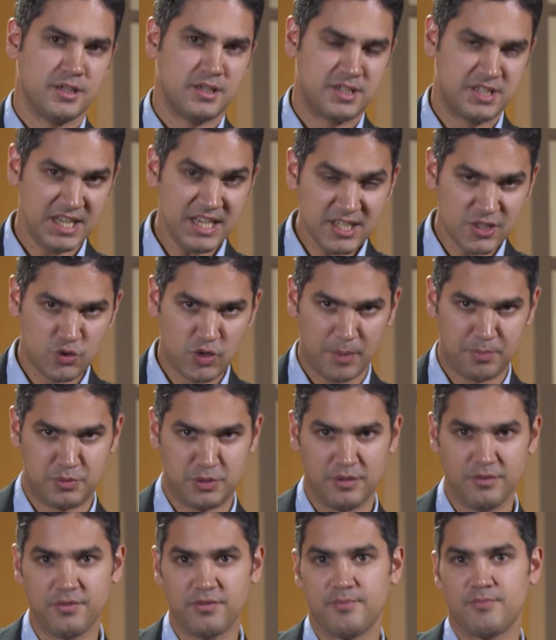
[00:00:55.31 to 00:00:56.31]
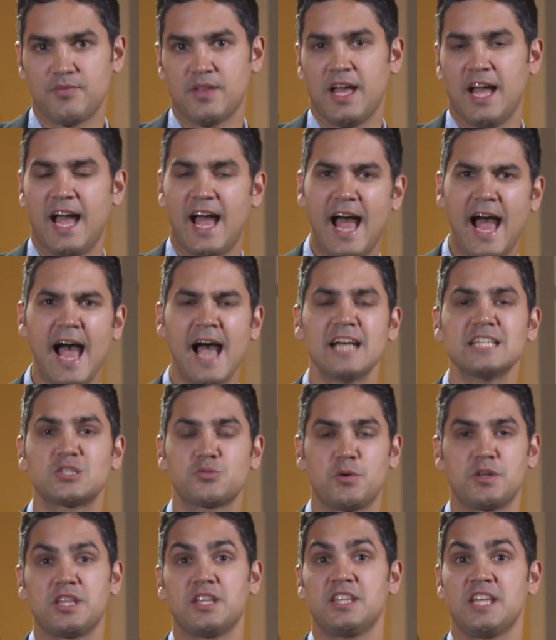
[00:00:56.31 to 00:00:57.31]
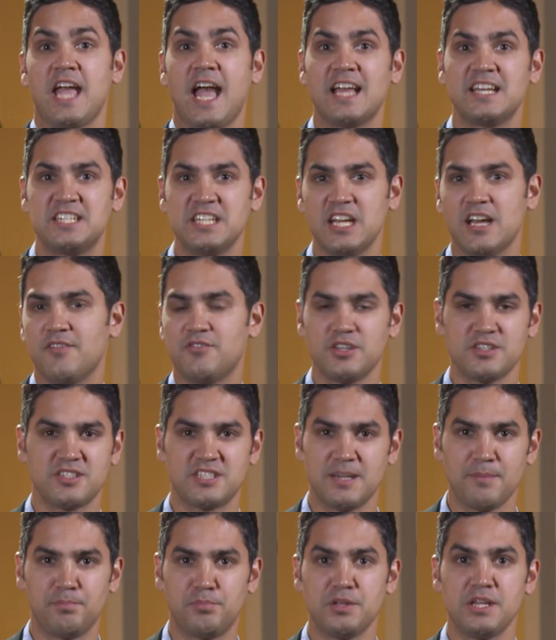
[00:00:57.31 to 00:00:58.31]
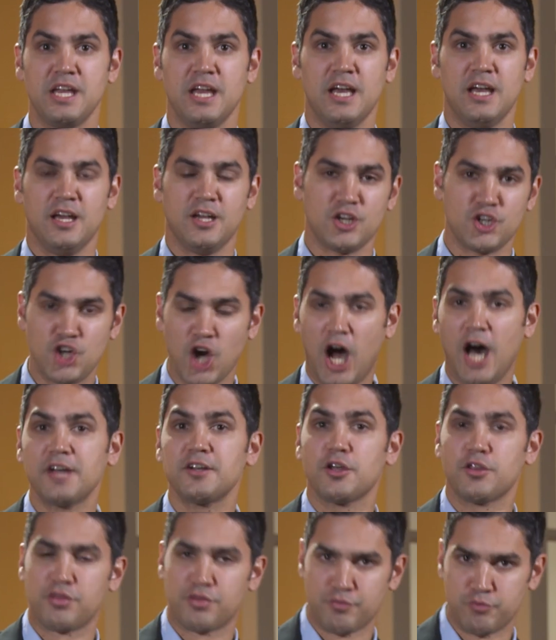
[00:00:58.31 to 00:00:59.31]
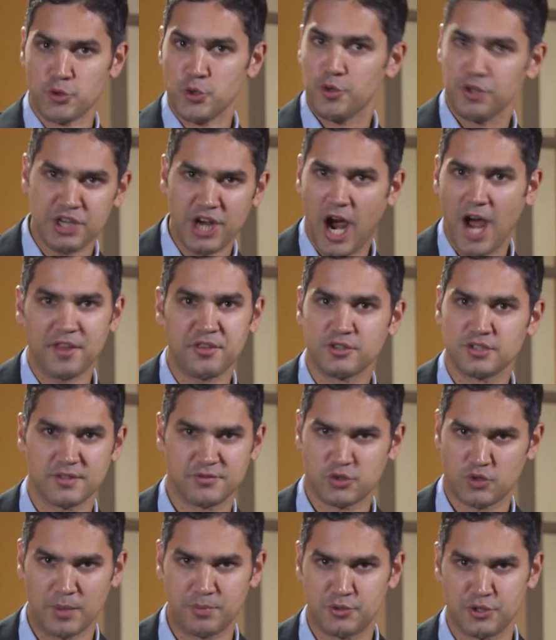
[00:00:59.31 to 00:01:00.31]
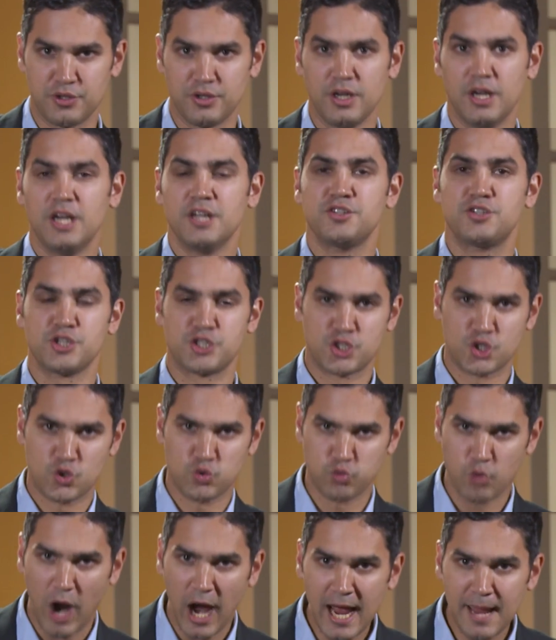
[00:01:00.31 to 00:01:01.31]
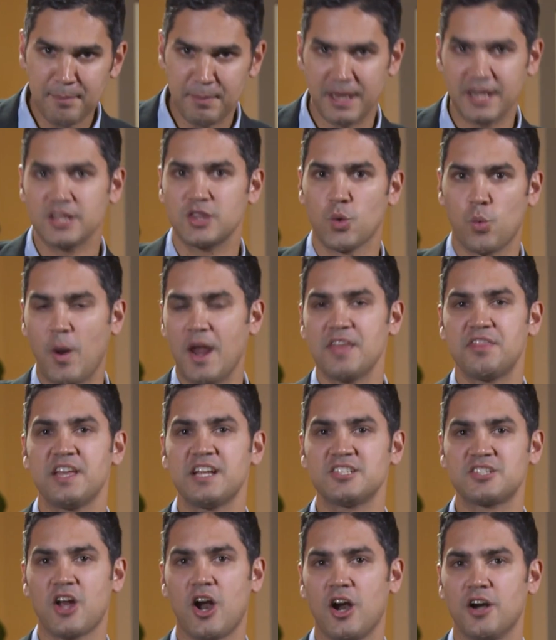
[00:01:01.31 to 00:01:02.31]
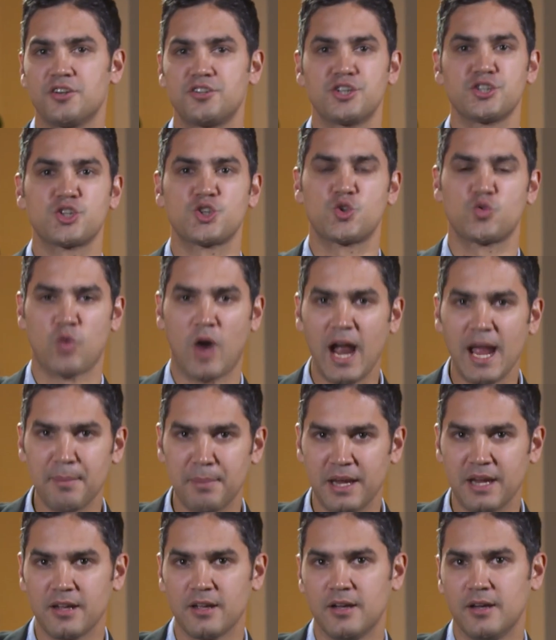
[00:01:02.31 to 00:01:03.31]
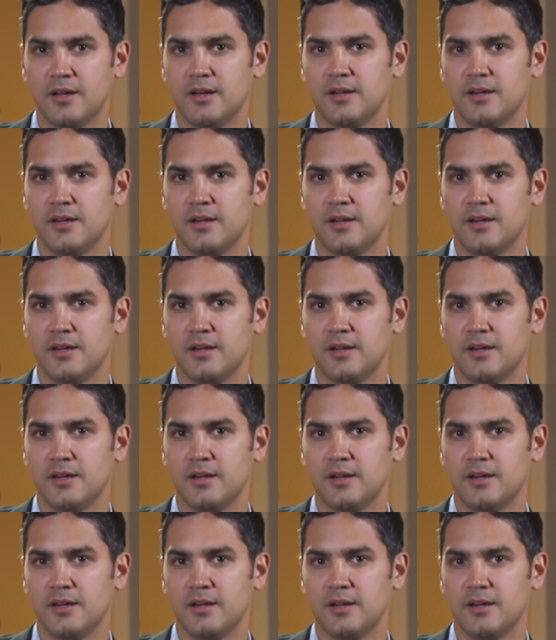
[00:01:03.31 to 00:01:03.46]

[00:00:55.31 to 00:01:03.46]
Descriptive has with it the idea of just simply God, through the authors of Scripture, describing the way things are, describing